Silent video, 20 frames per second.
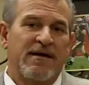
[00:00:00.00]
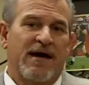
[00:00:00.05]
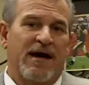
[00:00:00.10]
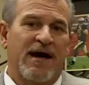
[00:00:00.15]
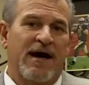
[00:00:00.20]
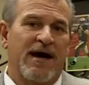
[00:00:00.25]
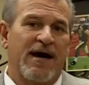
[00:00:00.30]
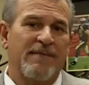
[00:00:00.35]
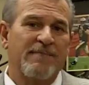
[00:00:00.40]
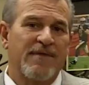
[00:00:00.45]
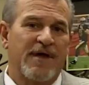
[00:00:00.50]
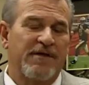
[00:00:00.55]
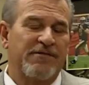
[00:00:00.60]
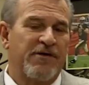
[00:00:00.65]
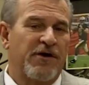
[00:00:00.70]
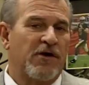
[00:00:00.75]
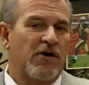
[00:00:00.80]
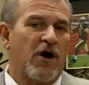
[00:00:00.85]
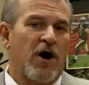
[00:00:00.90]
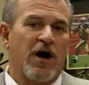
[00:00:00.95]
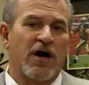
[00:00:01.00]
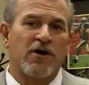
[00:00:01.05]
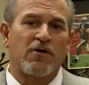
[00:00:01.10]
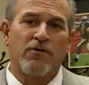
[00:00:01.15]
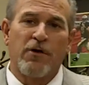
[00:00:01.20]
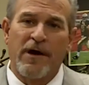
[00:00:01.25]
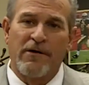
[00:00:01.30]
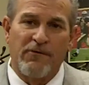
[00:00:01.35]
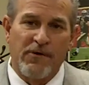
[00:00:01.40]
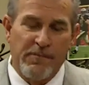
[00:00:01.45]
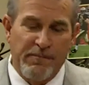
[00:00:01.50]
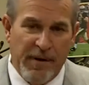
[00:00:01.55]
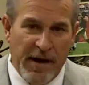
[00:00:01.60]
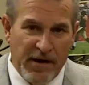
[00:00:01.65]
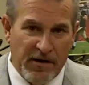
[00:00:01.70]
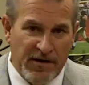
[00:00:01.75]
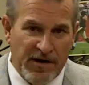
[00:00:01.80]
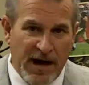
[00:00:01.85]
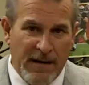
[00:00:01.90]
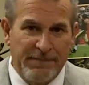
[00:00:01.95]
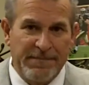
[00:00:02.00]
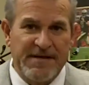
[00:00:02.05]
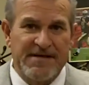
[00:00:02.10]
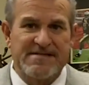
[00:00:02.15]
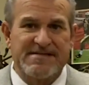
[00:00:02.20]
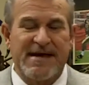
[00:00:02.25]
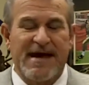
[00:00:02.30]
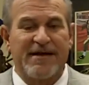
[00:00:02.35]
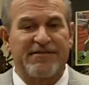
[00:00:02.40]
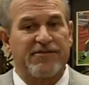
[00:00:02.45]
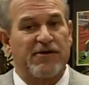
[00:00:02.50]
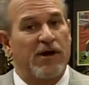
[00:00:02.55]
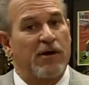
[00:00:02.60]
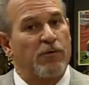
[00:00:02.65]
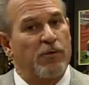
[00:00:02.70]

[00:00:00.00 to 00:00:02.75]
there are credit repair companies out there.